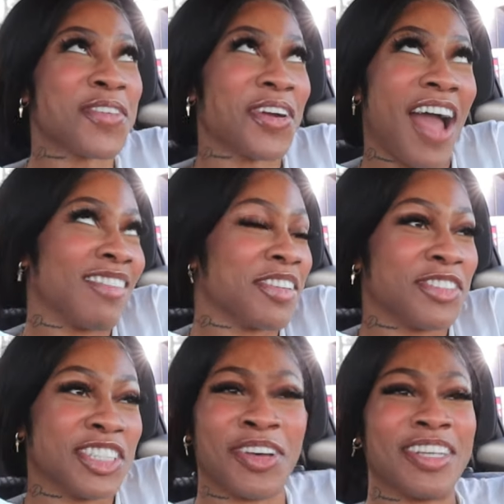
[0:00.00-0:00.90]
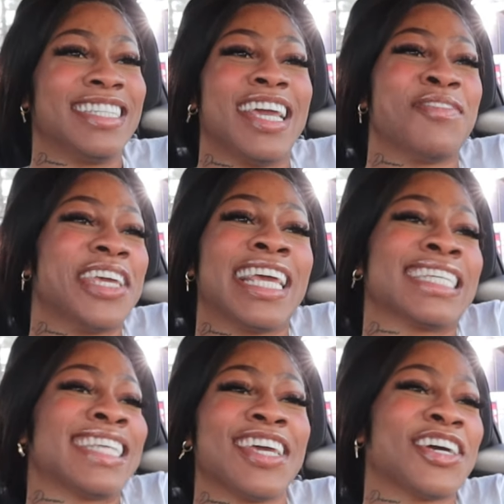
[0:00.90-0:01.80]
we don't have the results yet. We
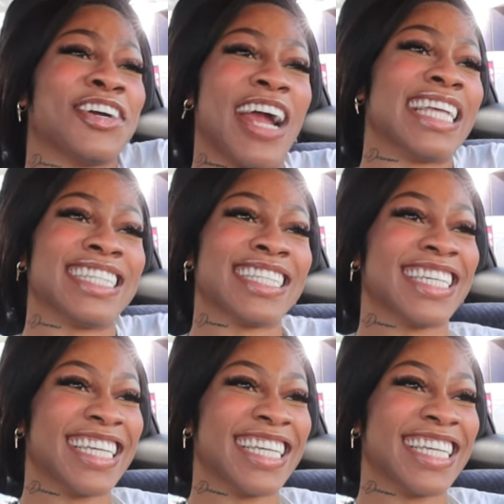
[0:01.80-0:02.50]
can't say congratulations.